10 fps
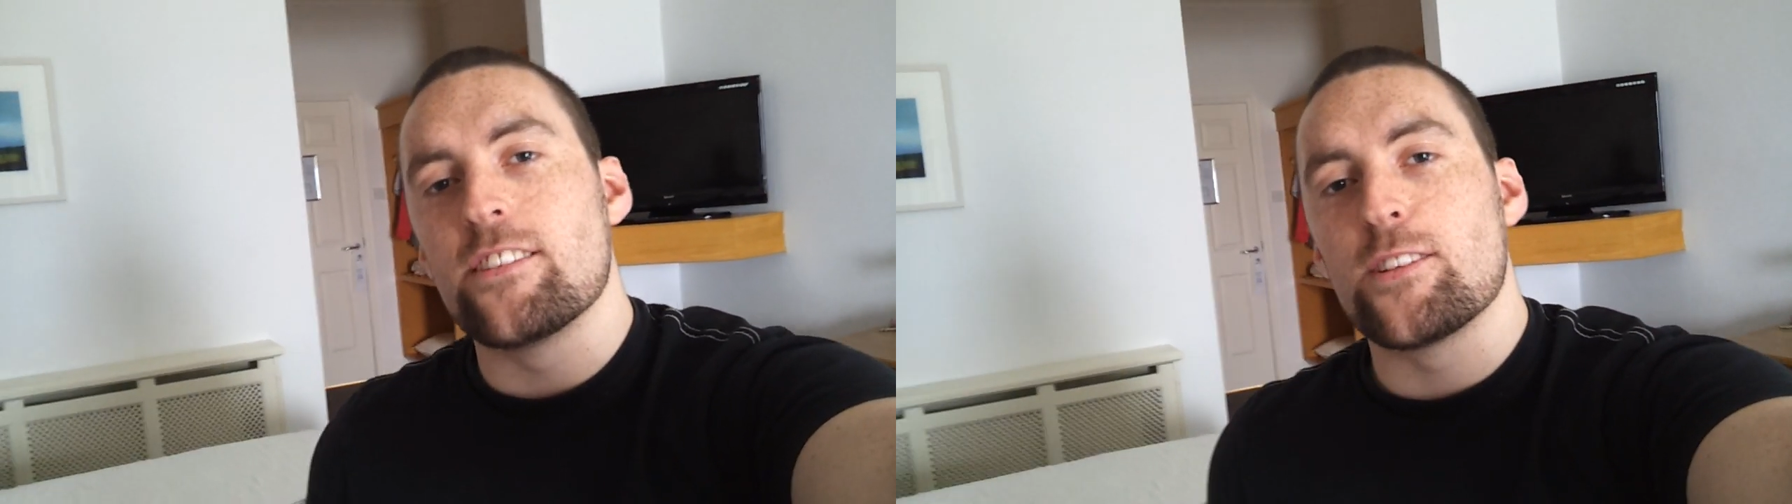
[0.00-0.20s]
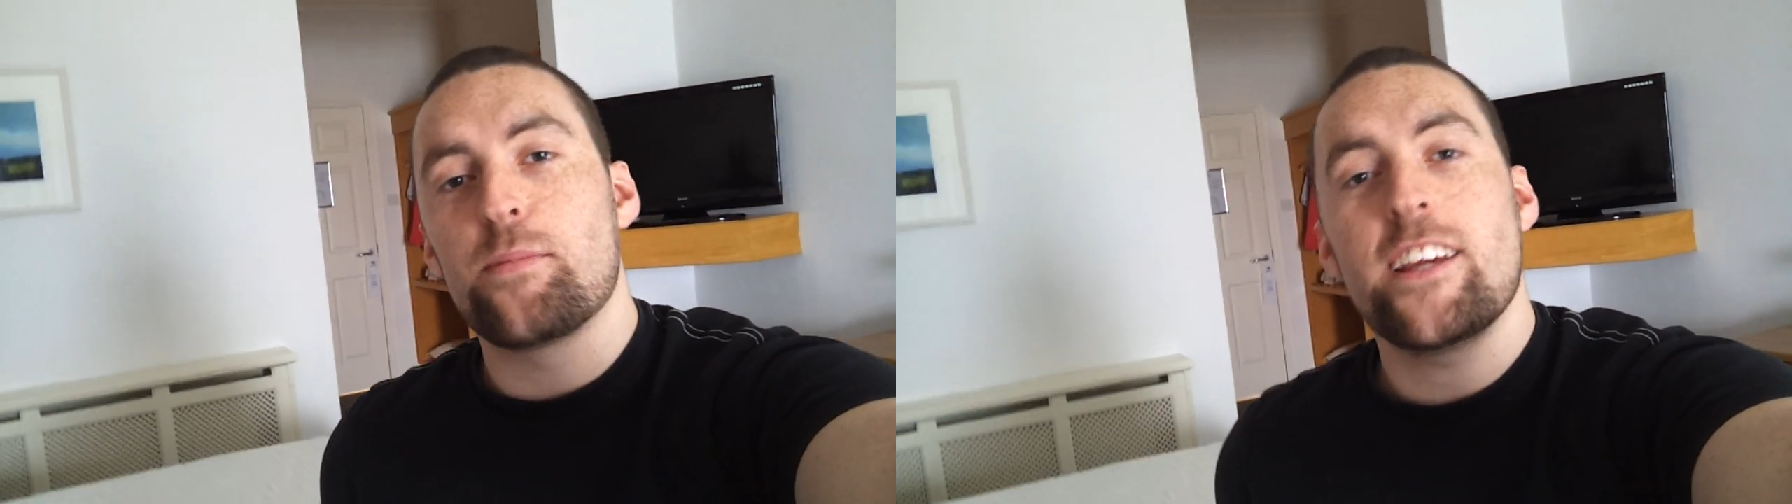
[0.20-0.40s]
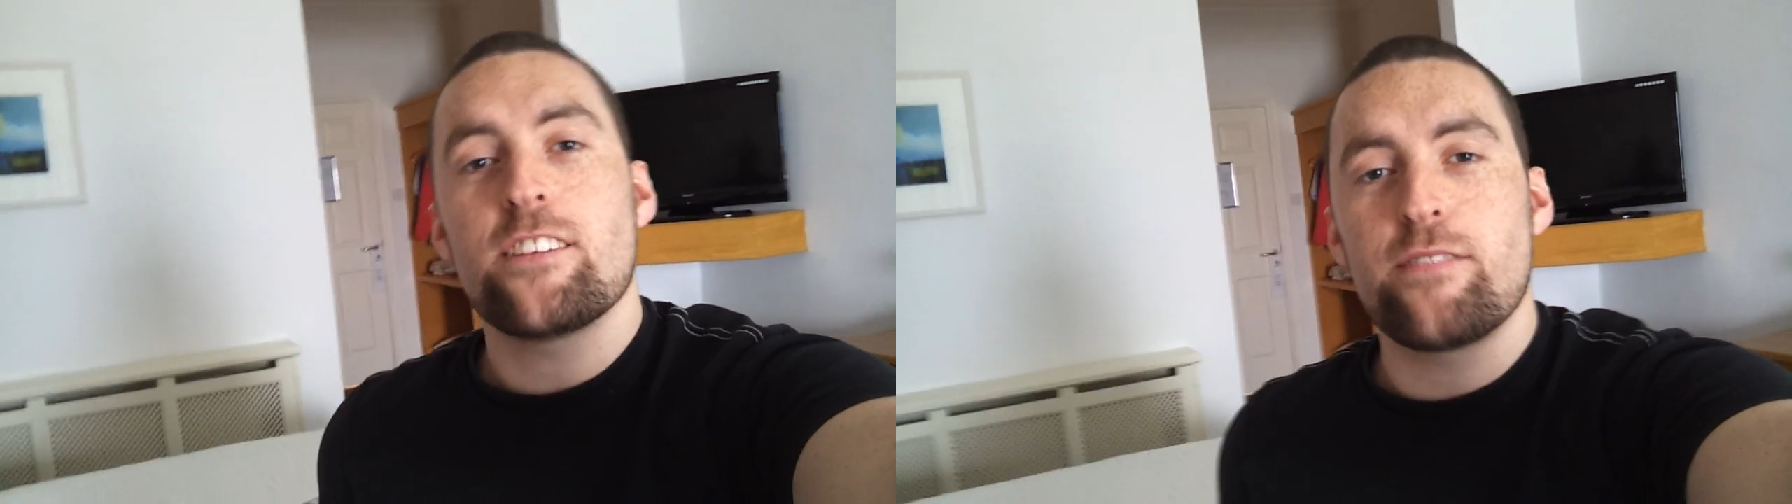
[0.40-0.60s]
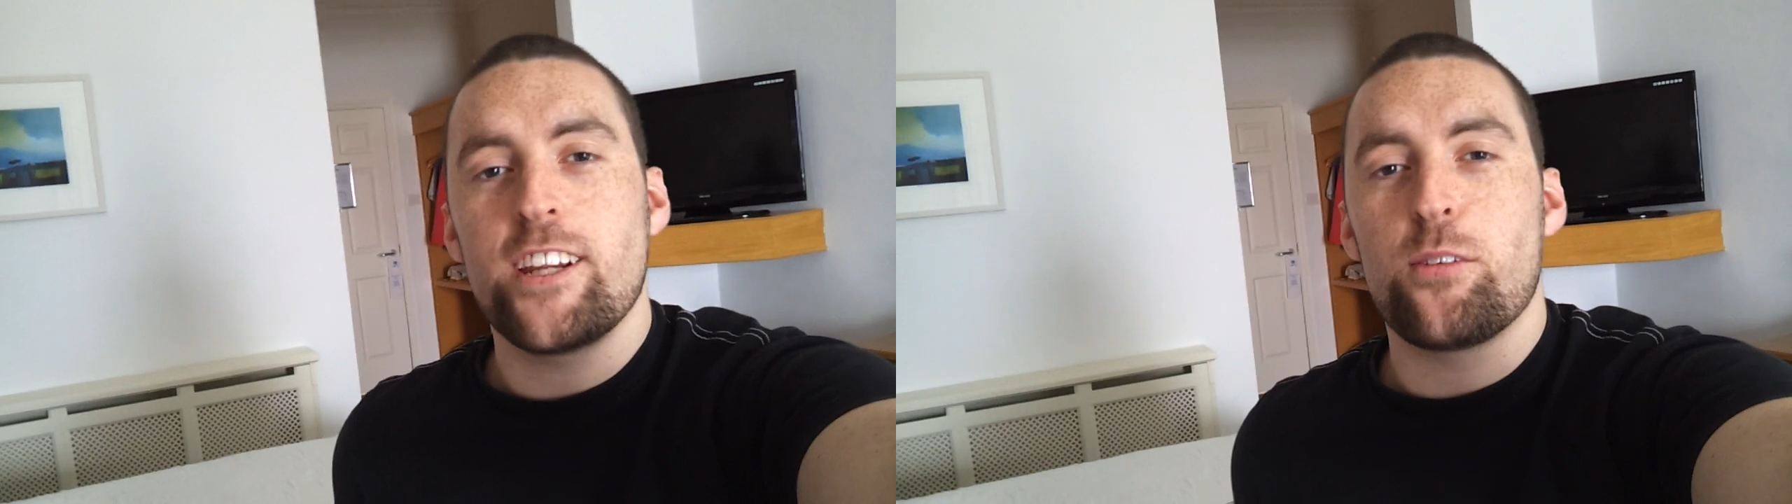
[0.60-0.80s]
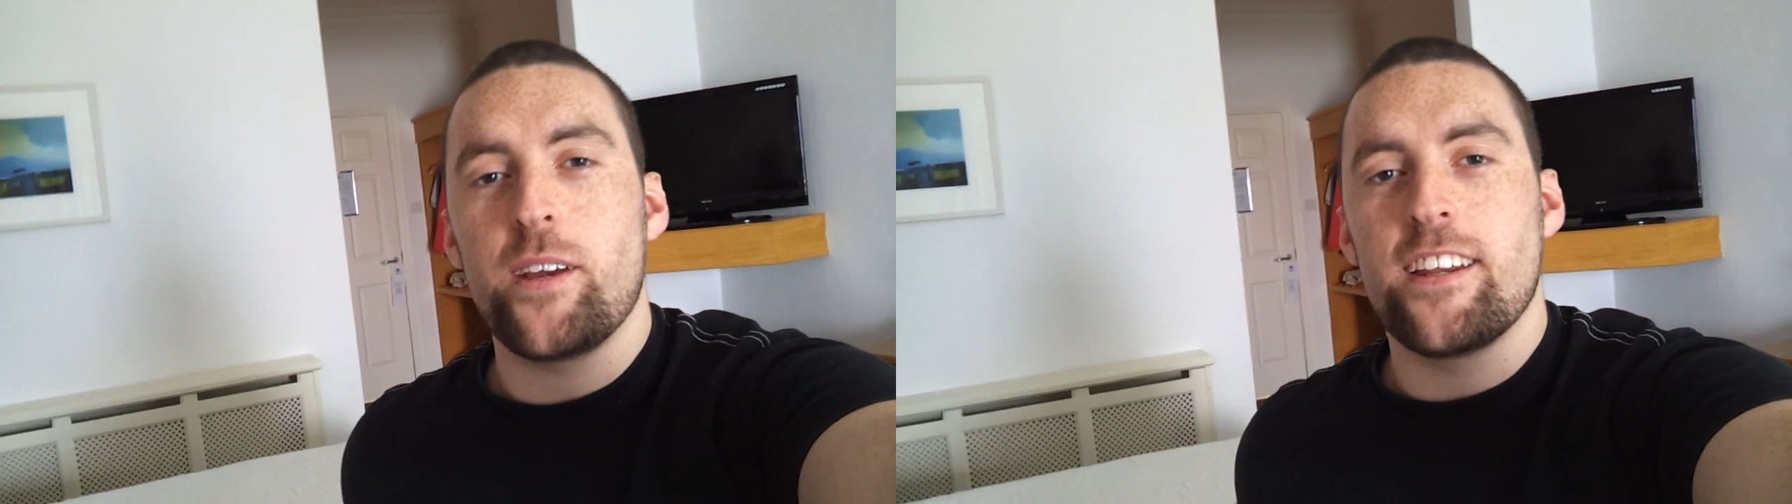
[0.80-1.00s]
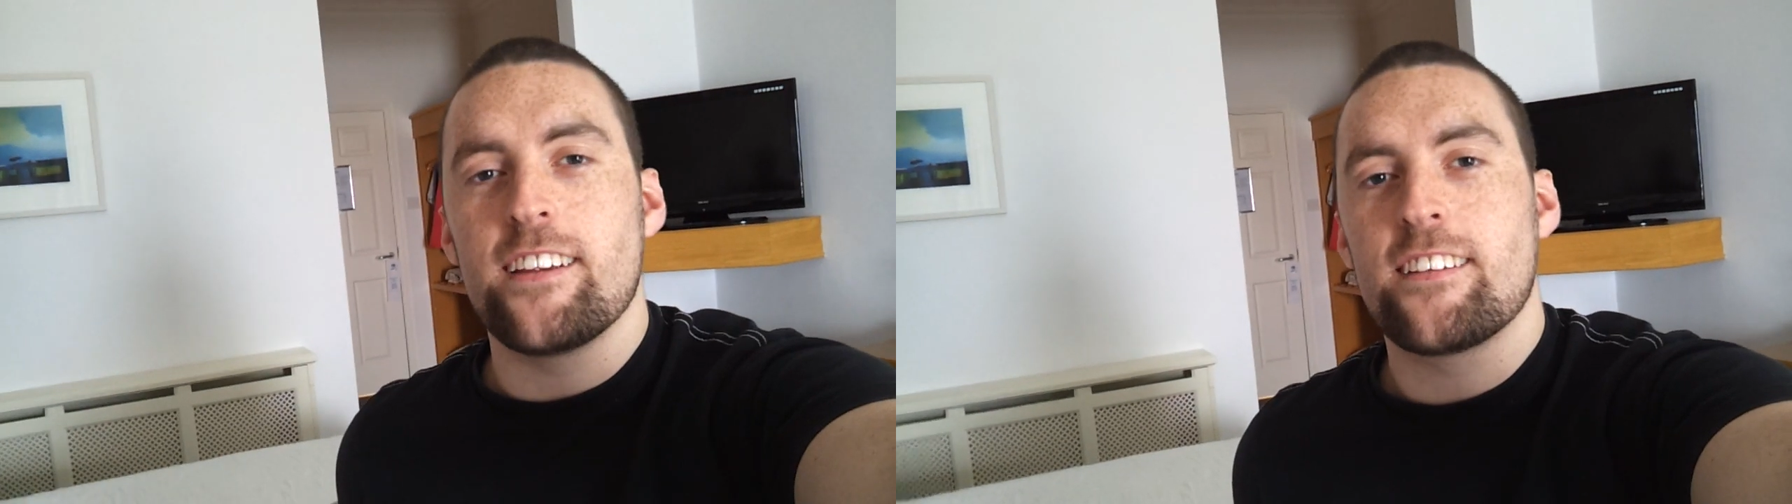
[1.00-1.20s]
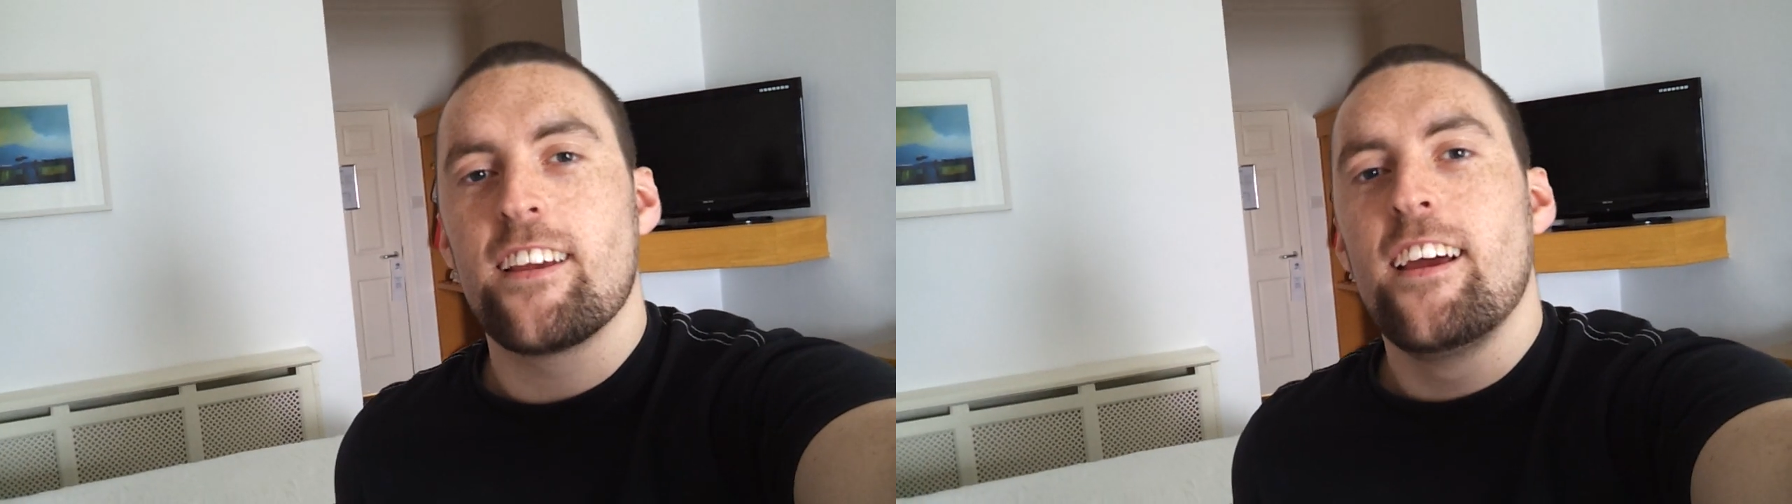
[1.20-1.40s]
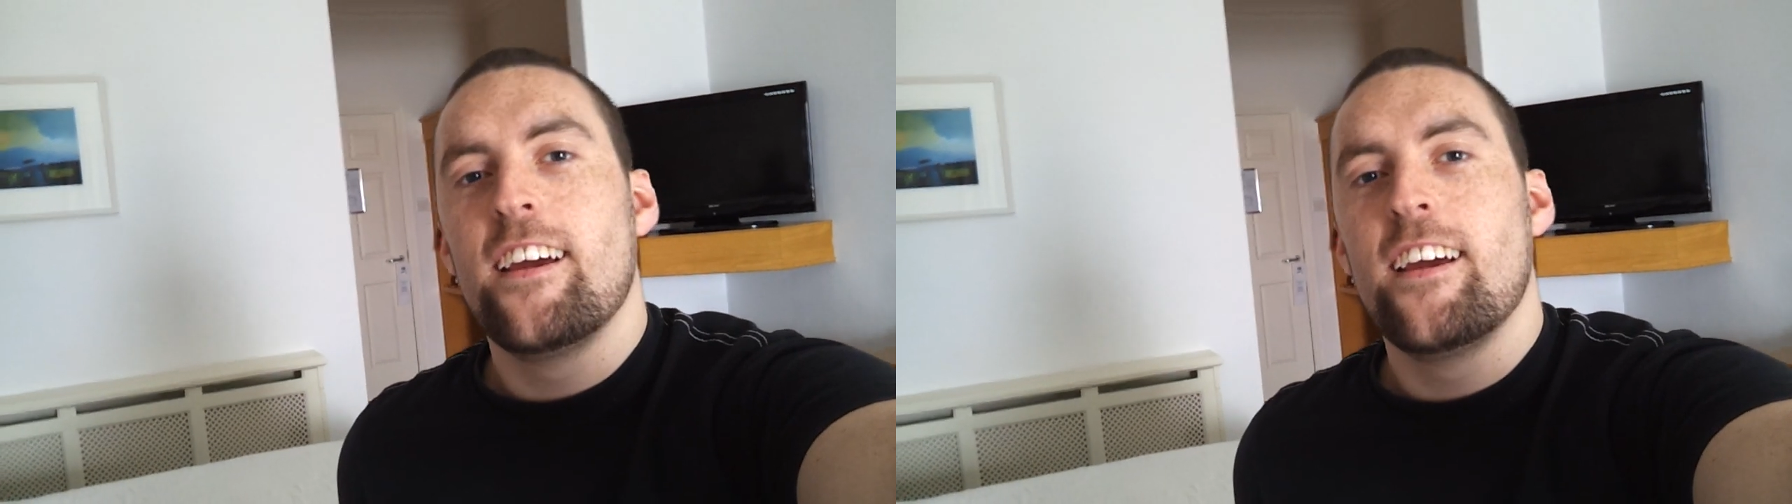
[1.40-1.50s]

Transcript: so please retweet it